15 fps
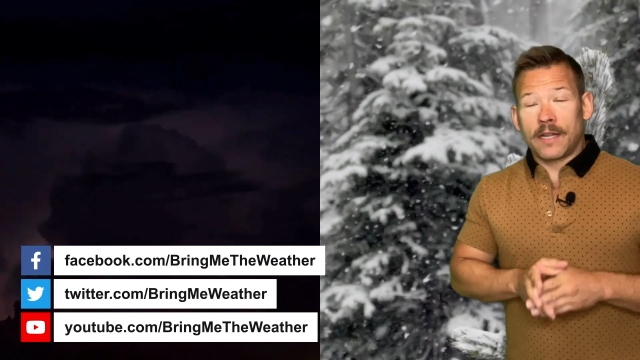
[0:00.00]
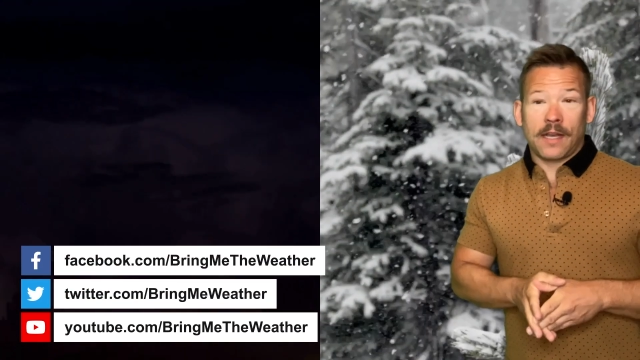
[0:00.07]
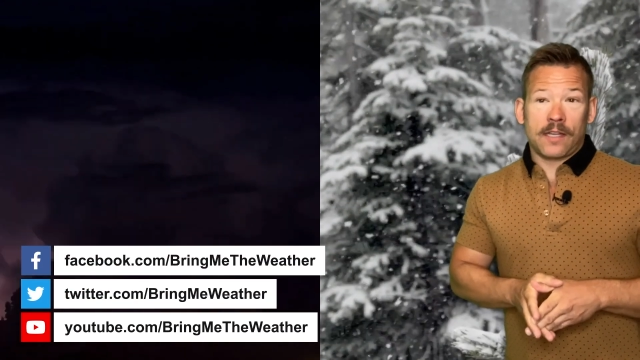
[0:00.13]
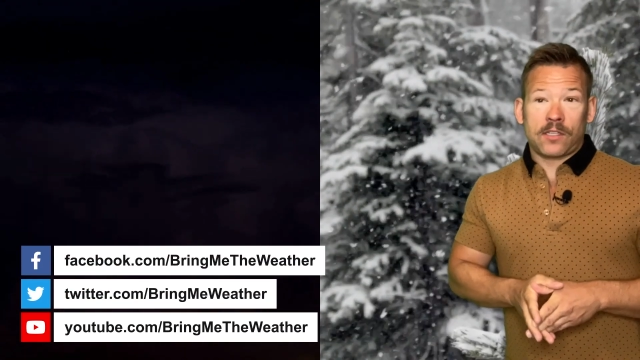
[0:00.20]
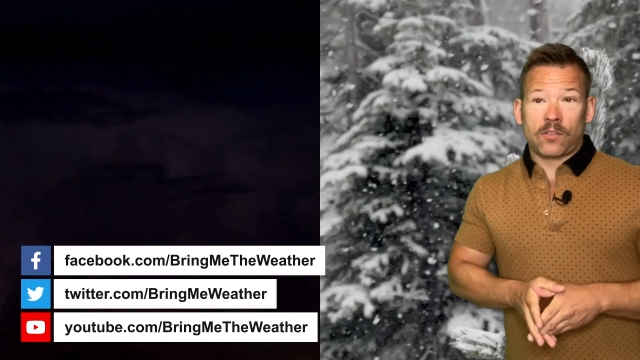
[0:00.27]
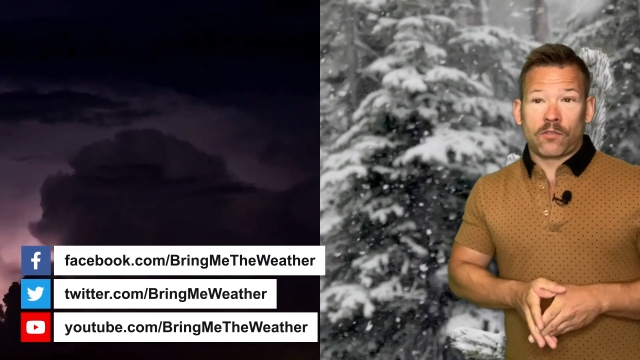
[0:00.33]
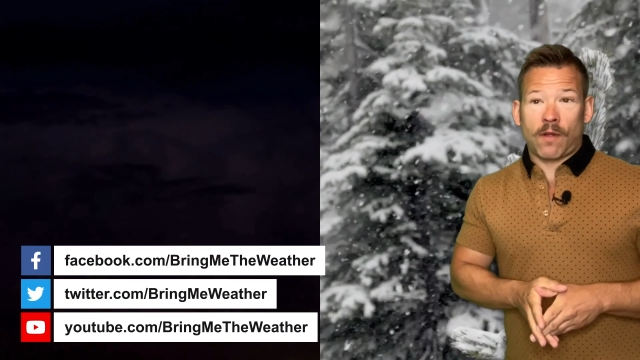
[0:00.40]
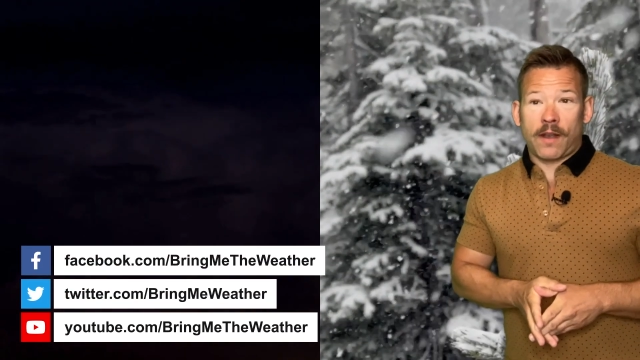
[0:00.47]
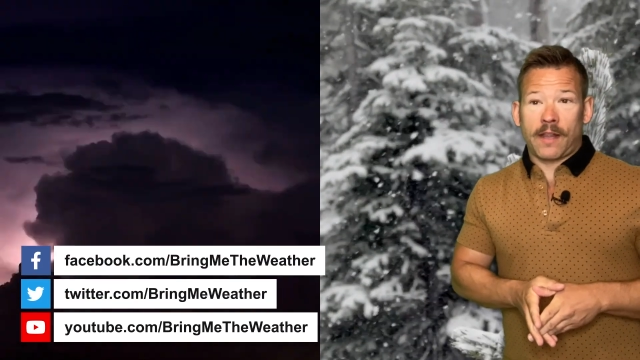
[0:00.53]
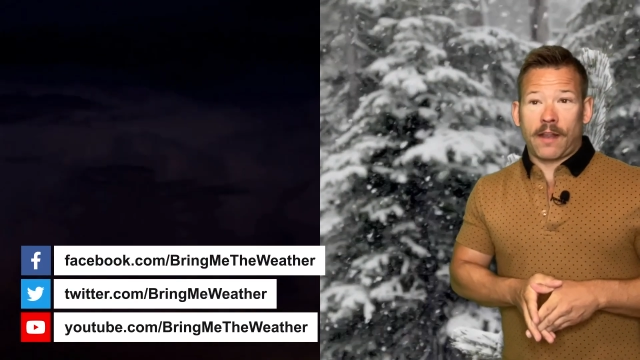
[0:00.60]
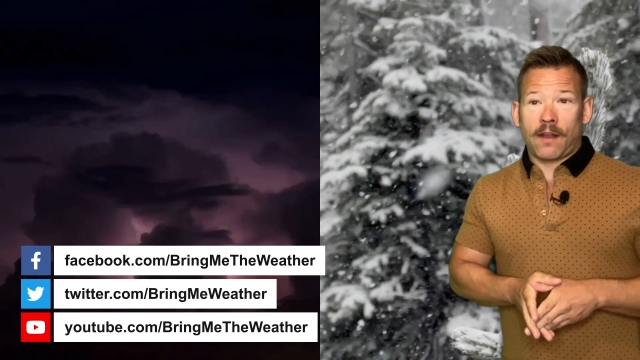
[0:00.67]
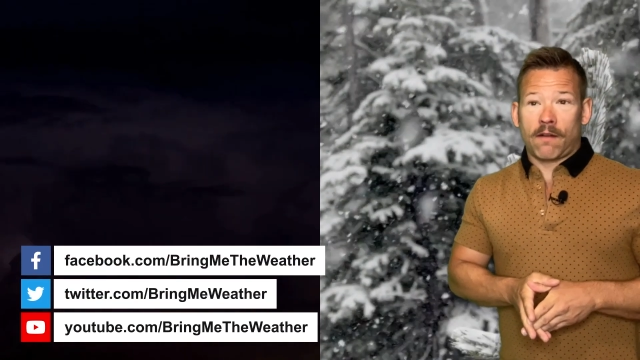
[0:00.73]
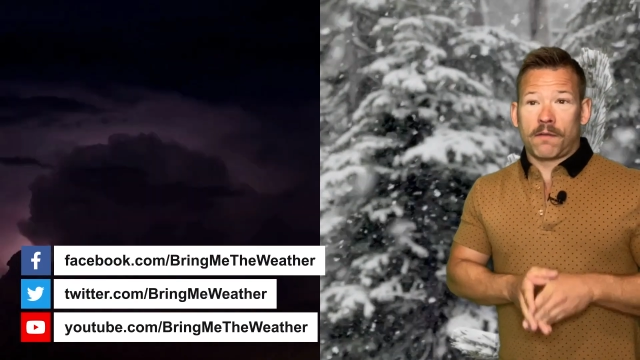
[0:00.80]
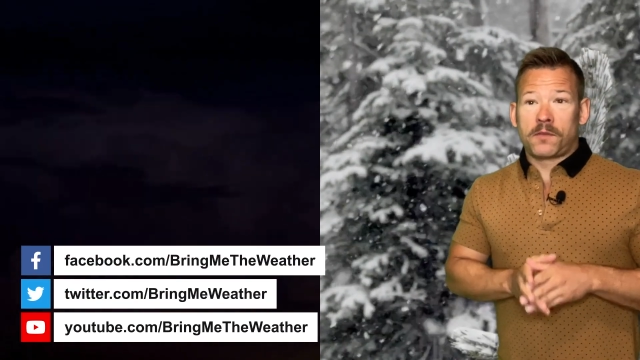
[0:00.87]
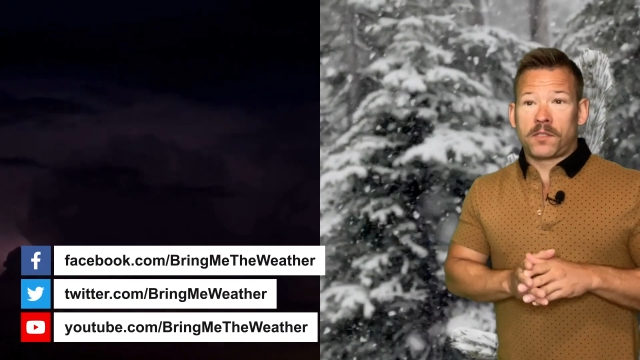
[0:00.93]
gust threat
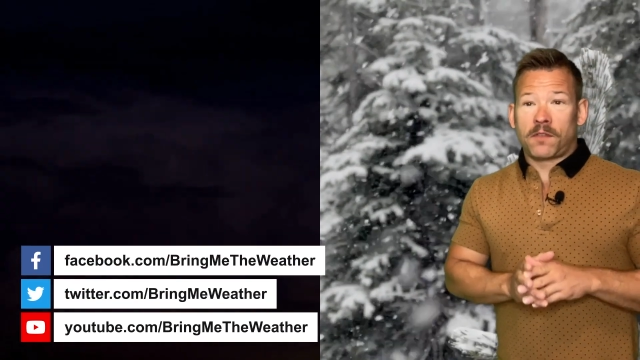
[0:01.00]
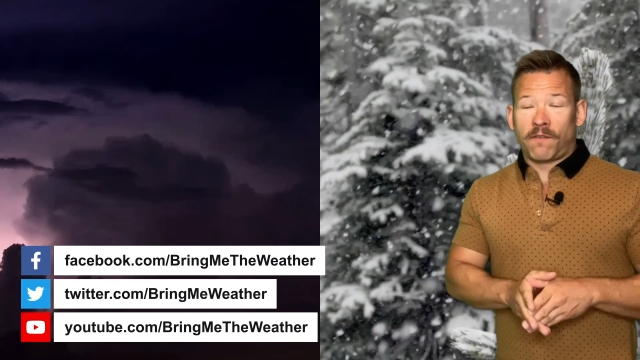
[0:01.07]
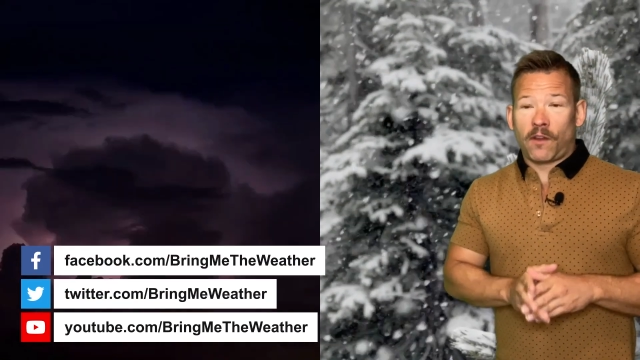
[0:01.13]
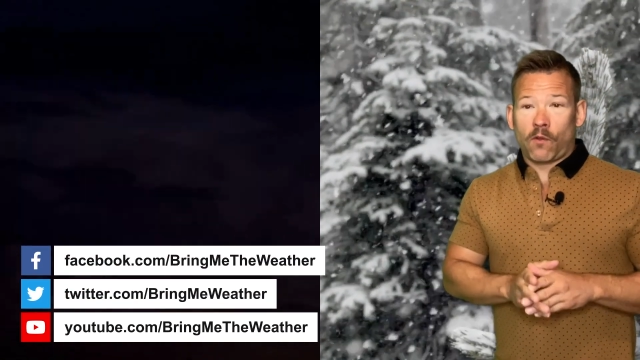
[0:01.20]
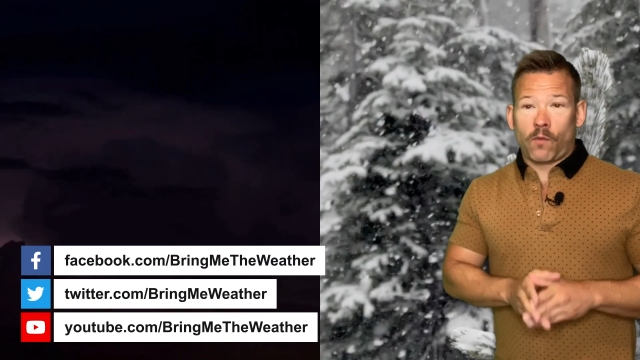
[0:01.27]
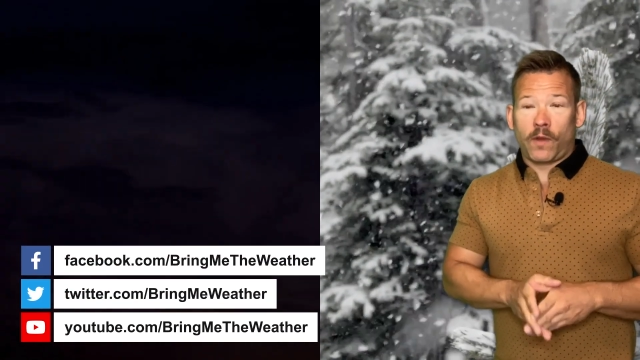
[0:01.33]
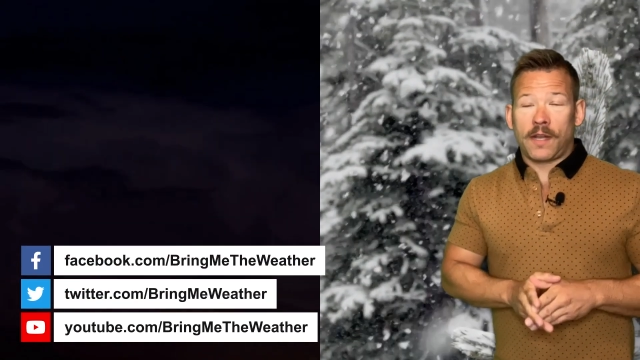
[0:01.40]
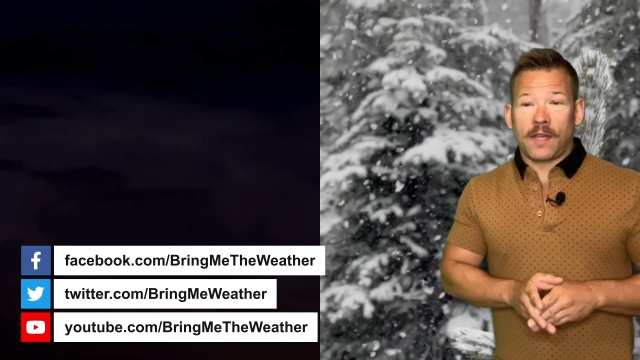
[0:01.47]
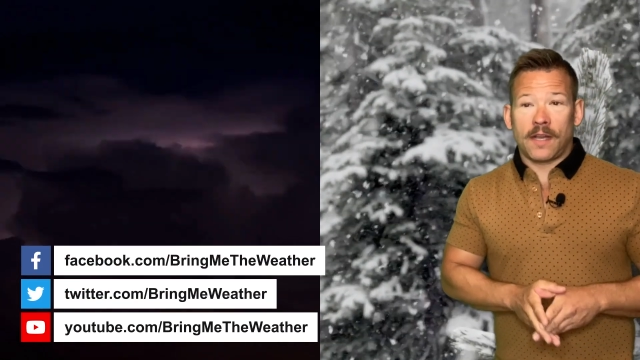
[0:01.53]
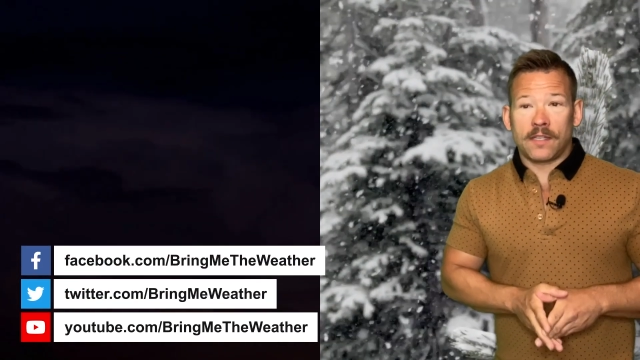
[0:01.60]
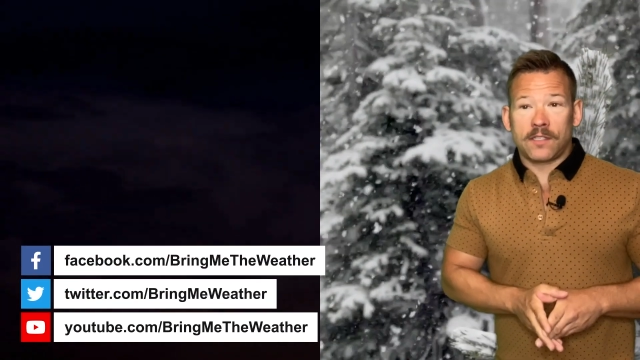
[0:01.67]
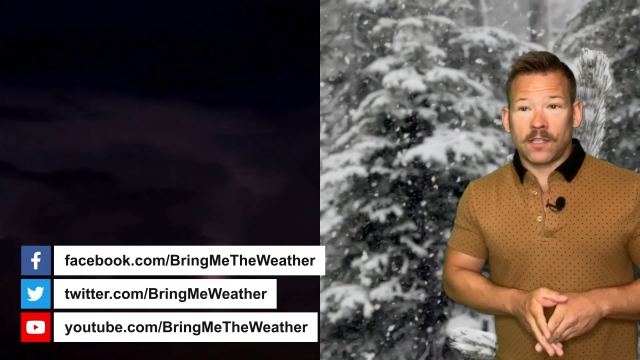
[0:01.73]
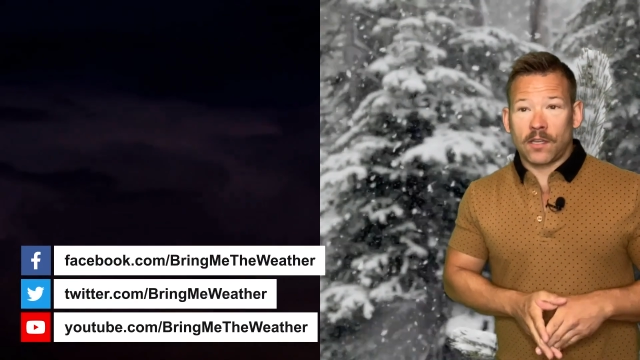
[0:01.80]
here of severe wind gusts